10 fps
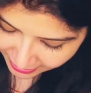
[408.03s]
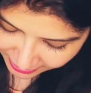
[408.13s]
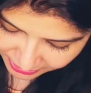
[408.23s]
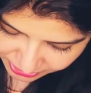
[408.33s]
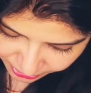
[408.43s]

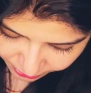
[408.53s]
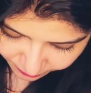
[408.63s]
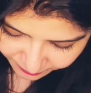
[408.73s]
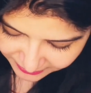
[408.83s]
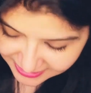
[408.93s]
So
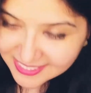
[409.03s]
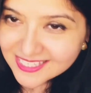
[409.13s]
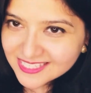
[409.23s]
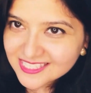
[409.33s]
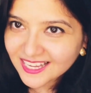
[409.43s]
this
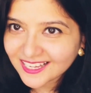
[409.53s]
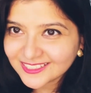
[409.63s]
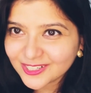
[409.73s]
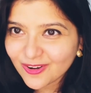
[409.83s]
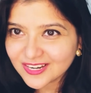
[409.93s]
is
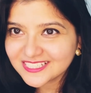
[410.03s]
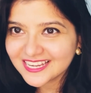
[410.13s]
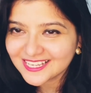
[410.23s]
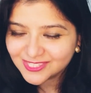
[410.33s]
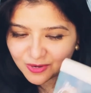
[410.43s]
the
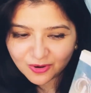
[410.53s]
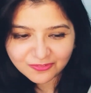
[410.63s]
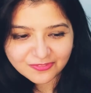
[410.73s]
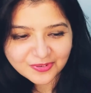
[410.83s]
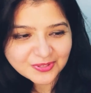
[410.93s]
context of
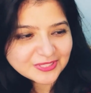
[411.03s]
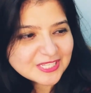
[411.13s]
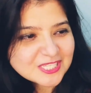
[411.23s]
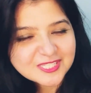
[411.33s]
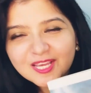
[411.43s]

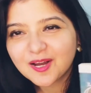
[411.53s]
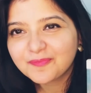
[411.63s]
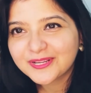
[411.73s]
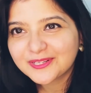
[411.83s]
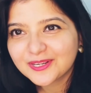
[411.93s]
this
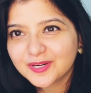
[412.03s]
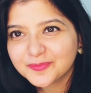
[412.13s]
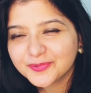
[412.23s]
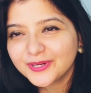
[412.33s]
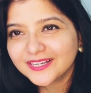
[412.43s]
particular
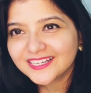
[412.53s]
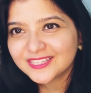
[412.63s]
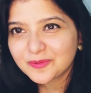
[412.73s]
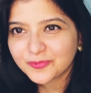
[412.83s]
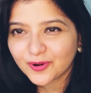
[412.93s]
book,
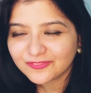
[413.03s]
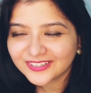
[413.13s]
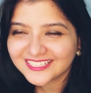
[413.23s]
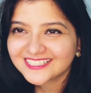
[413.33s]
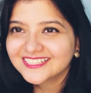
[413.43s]
The
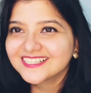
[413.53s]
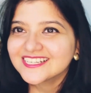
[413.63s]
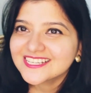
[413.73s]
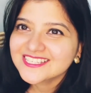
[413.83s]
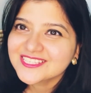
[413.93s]
Prophet.
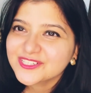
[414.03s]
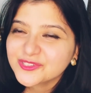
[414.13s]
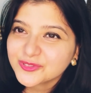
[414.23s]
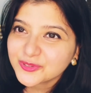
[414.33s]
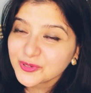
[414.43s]

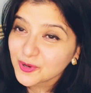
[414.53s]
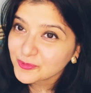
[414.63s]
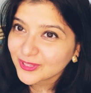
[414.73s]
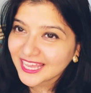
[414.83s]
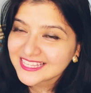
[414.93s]
So
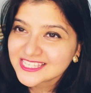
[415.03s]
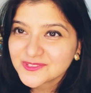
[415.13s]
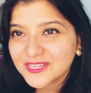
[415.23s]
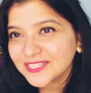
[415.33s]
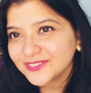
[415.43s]
hope you like this
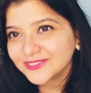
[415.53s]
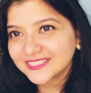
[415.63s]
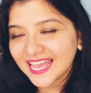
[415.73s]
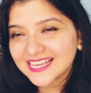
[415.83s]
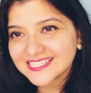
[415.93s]
video.
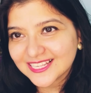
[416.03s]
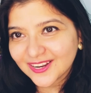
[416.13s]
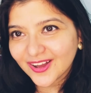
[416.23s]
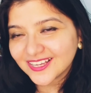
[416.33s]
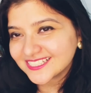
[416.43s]
Thanks a
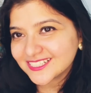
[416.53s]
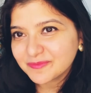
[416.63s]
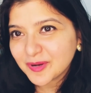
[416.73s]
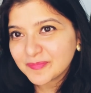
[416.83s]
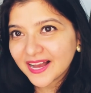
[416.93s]
lot.
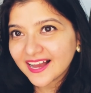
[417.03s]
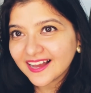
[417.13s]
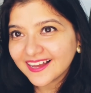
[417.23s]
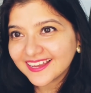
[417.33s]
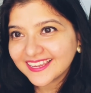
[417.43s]
Bye
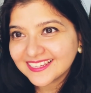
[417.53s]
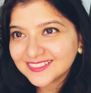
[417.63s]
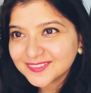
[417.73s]
bye.